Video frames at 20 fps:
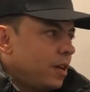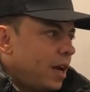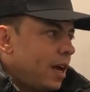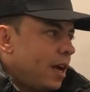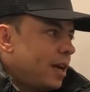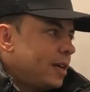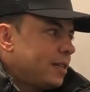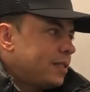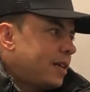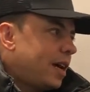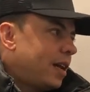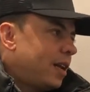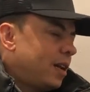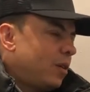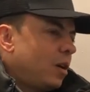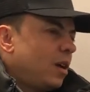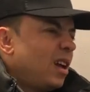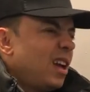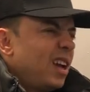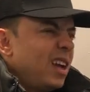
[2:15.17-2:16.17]
Yeah, exactly.
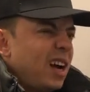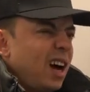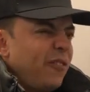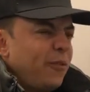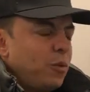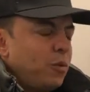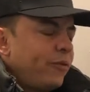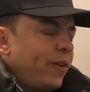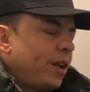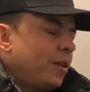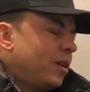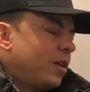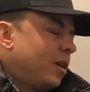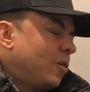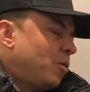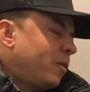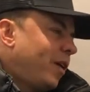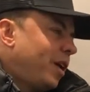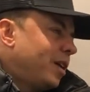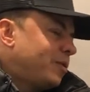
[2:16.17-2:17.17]

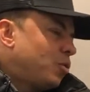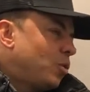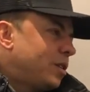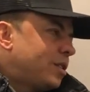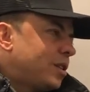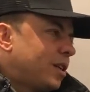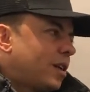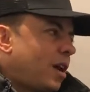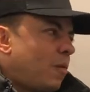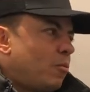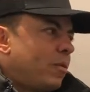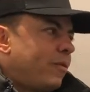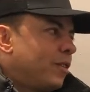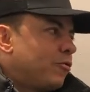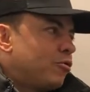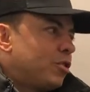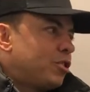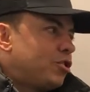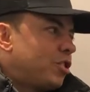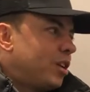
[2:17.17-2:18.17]
It's a cup we've
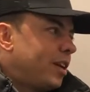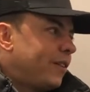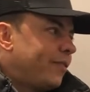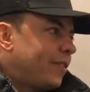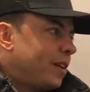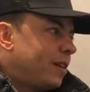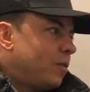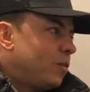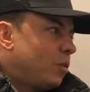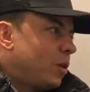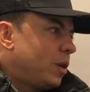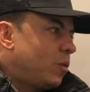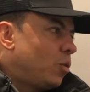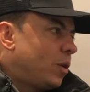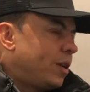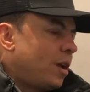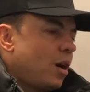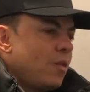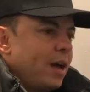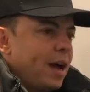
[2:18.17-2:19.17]
underachieved in. We
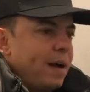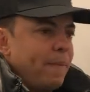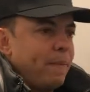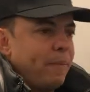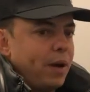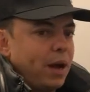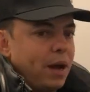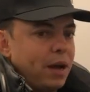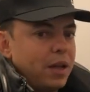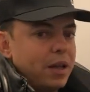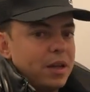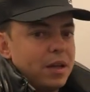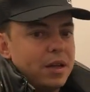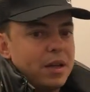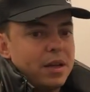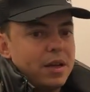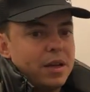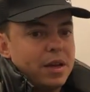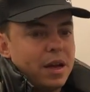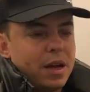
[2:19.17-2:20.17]
know that, but
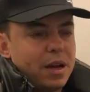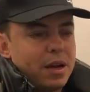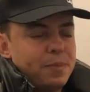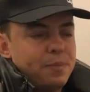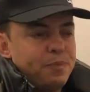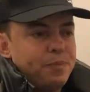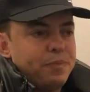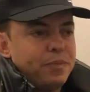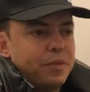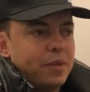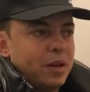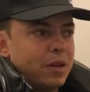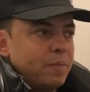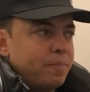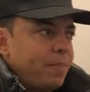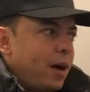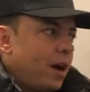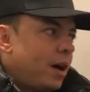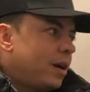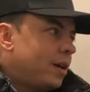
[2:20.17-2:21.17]
like you
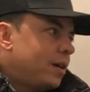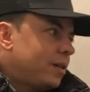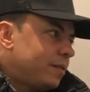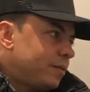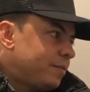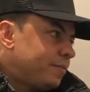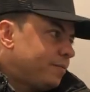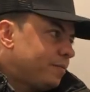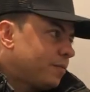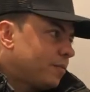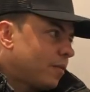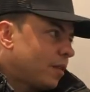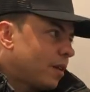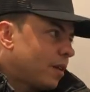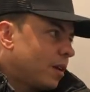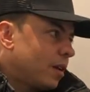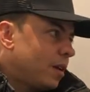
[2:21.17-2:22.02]
said, it's a leveller, isn't it?